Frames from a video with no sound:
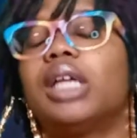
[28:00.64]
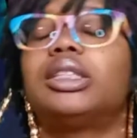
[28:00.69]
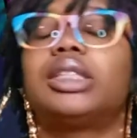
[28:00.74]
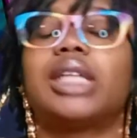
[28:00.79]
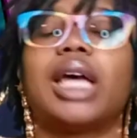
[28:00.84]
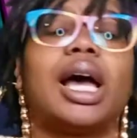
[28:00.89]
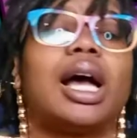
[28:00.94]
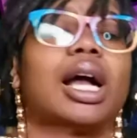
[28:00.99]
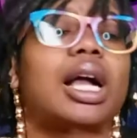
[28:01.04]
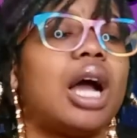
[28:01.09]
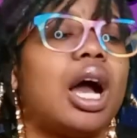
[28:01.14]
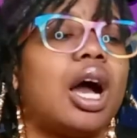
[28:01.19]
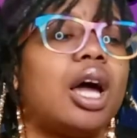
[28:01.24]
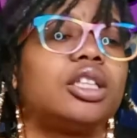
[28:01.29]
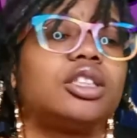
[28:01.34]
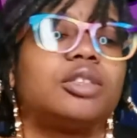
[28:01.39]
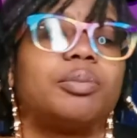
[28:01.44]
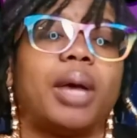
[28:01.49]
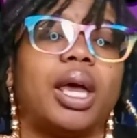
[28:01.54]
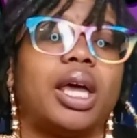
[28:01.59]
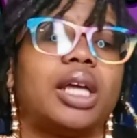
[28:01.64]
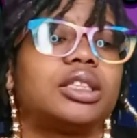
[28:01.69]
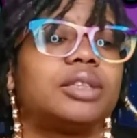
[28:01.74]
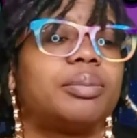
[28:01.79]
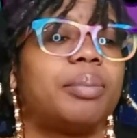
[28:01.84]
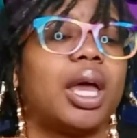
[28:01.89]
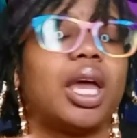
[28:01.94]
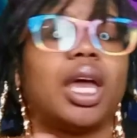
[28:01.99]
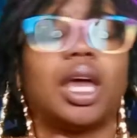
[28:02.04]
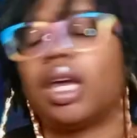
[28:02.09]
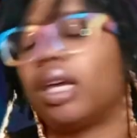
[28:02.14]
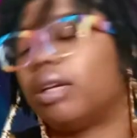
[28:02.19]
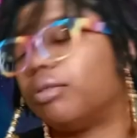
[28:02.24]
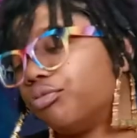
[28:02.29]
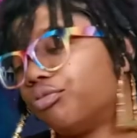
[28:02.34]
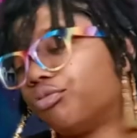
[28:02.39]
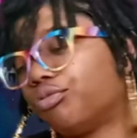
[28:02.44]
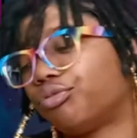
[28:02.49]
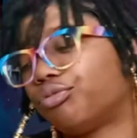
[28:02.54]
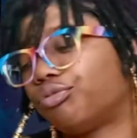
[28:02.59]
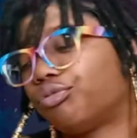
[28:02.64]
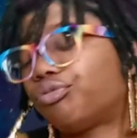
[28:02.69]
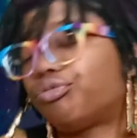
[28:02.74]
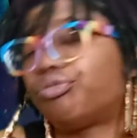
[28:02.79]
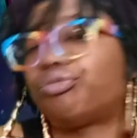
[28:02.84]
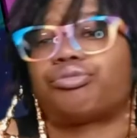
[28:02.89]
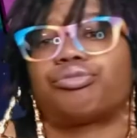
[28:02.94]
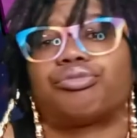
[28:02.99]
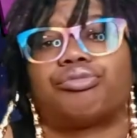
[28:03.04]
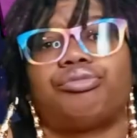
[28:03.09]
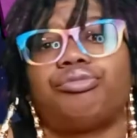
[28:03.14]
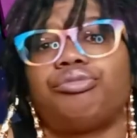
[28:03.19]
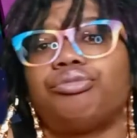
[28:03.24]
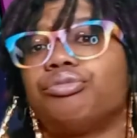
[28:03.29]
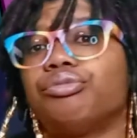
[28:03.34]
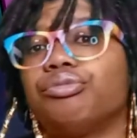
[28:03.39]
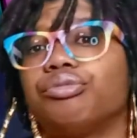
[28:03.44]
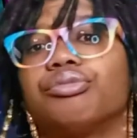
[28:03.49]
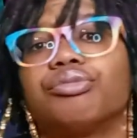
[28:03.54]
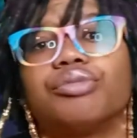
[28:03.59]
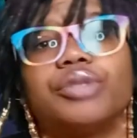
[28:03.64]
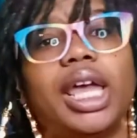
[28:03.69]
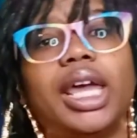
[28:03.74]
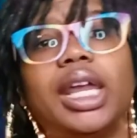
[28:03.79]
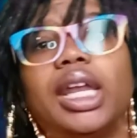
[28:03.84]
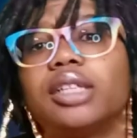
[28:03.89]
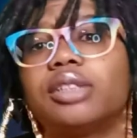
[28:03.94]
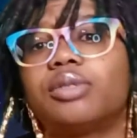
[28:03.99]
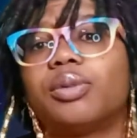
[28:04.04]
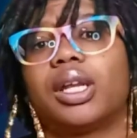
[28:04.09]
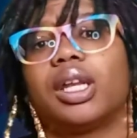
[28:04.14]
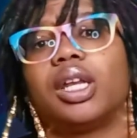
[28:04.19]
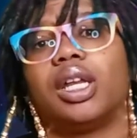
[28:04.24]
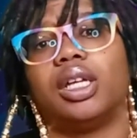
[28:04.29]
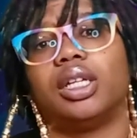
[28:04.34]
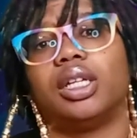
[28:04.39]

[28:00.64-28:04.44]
Child, call a spade a spade. It is what it